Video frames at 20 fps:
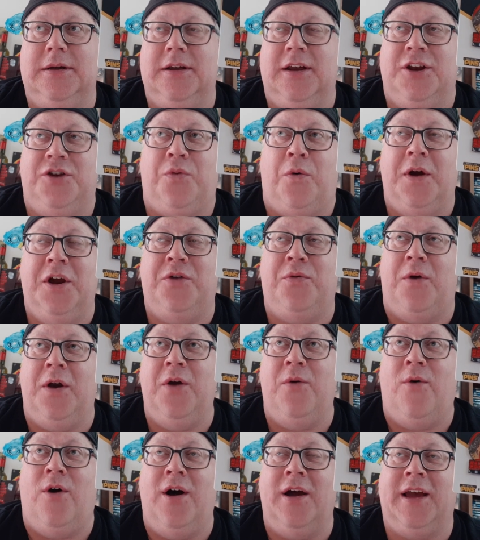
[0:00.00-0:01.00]
in
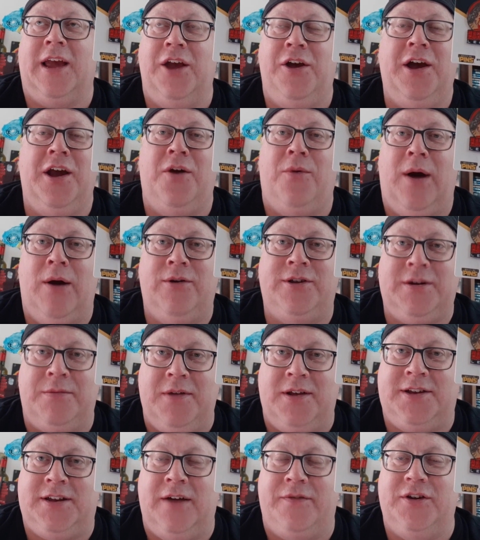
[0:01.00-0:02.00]
2021, can you get away with some of
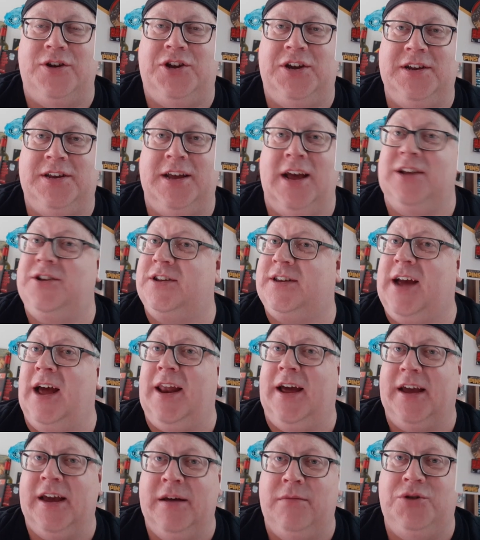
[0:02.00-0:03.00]
the stuff that she says? It's kind
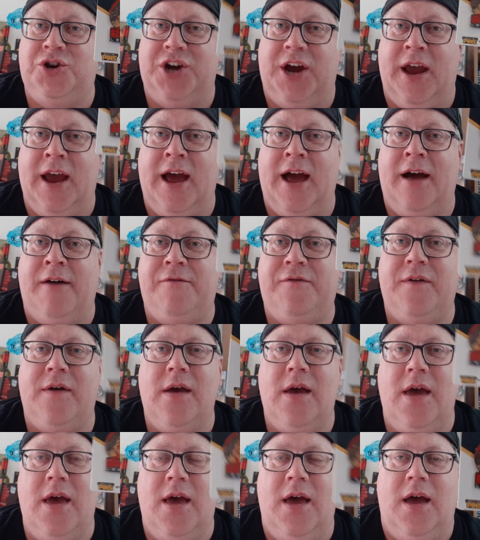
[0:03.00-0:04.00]
of like MJF.
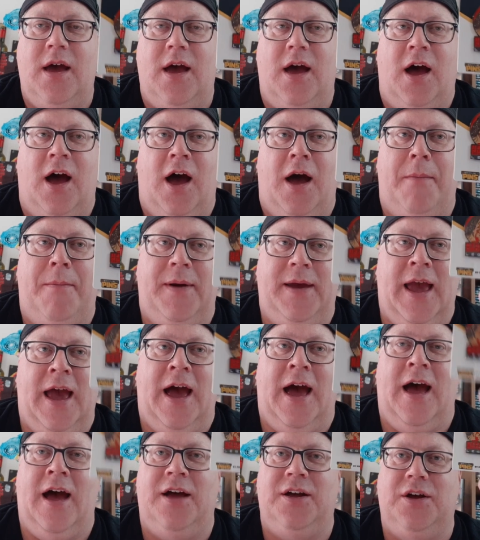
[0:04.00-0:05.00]
But
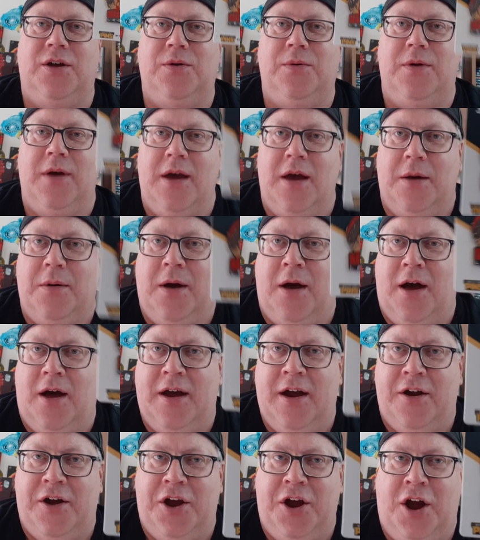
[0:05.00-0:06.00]
yeah,
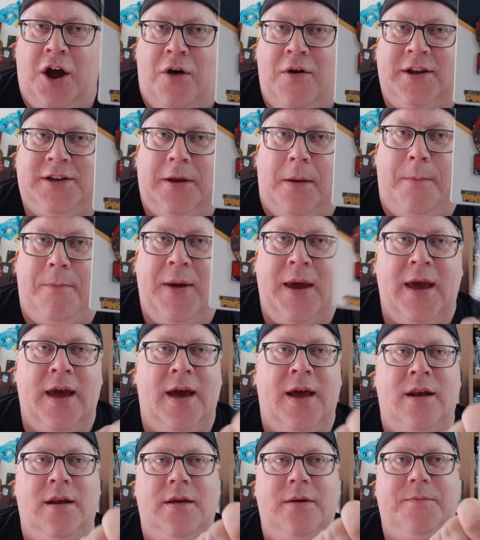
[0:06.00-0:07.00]
here you go. It's a
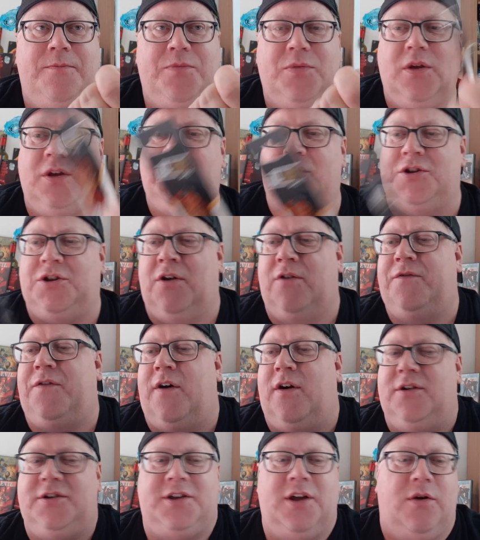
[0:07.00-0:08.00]
pin. So
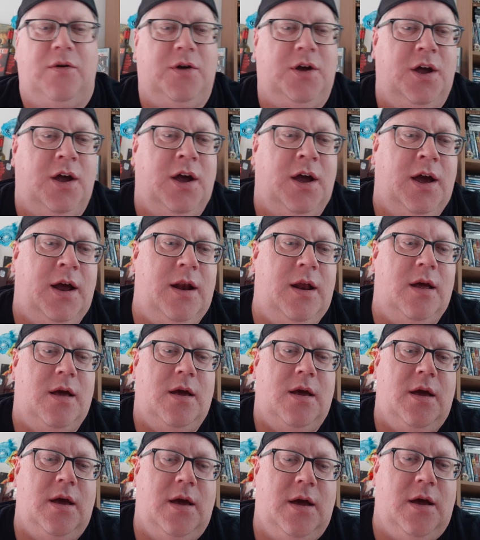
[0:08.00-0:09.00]
far, so good.
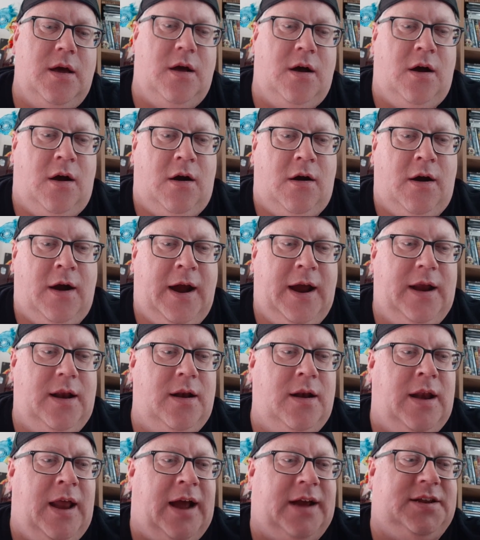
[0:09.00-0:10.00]
All right,
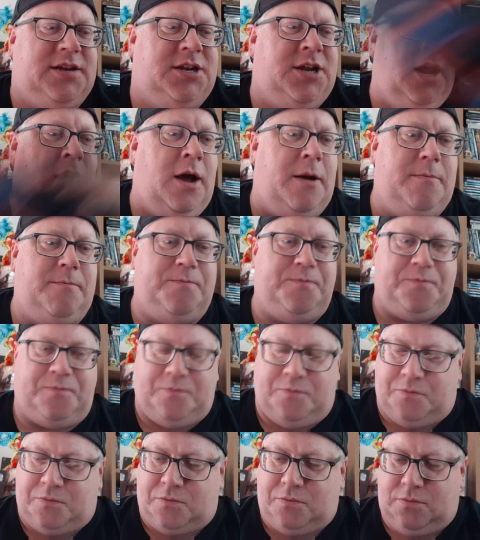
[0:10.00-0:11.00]
next up.
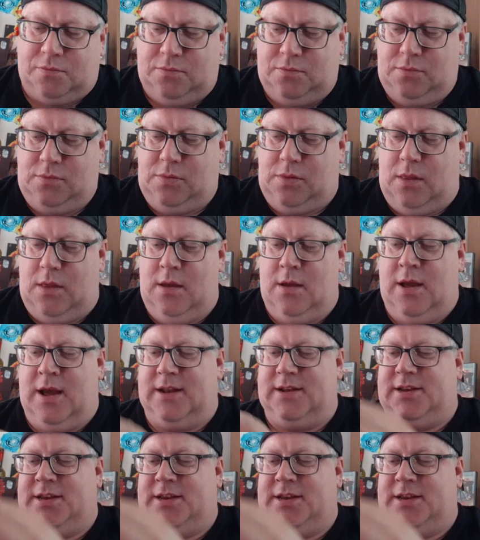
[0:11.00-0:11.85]
Let's